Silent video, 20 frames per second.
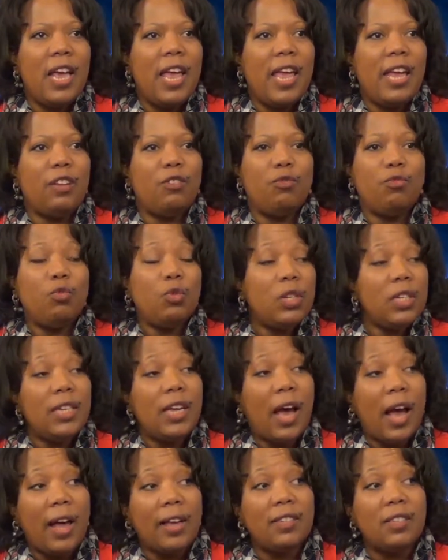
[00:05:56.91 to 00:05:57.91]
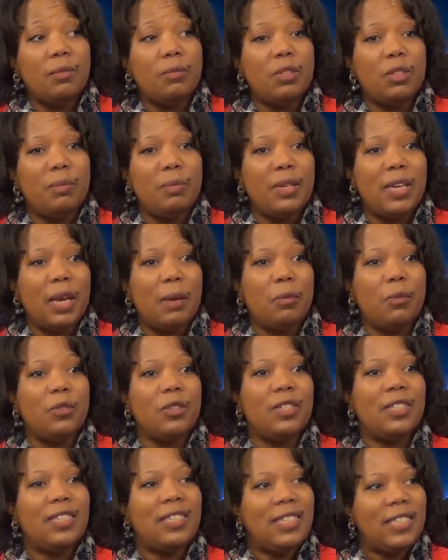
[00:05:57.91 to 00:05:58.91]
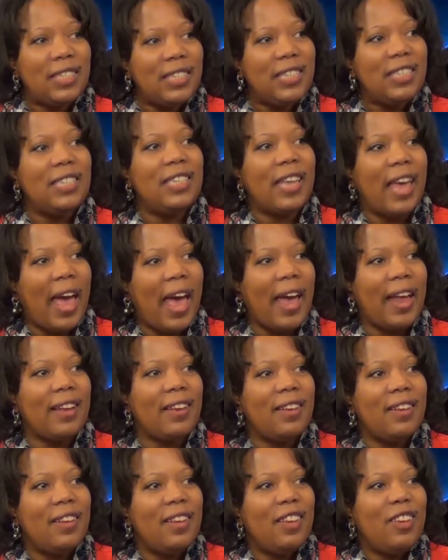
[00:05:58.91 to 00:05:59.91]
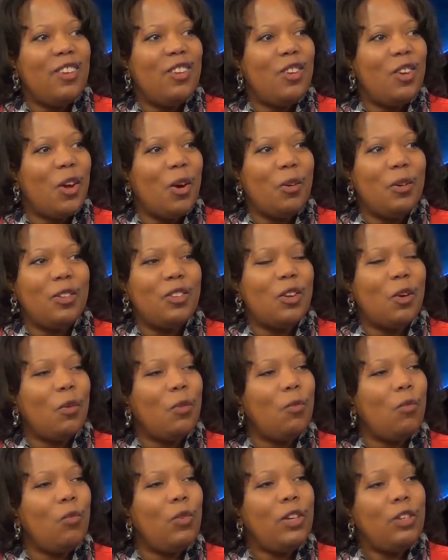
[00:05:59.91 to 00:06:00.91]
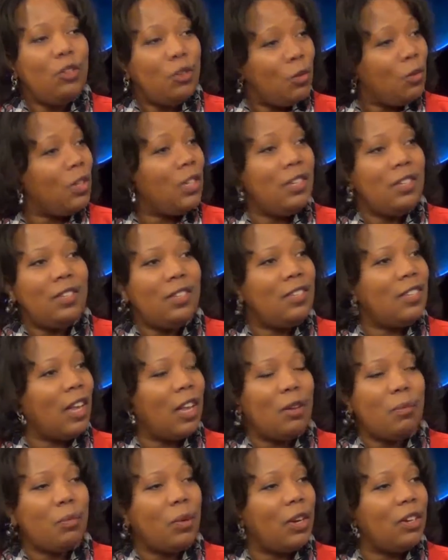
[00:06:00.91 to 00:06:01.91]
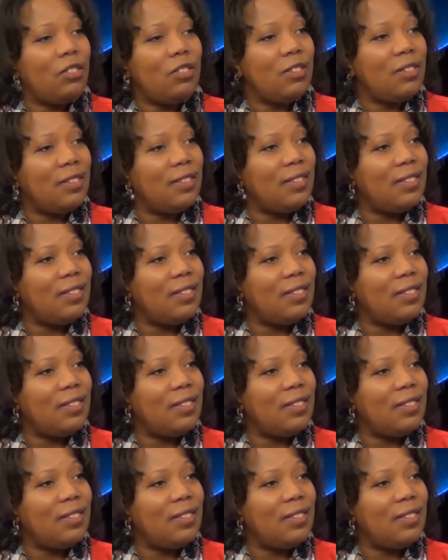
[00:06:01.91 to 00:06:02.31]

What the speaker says: It's really awesome to be able to see that, and so we do these celebrations,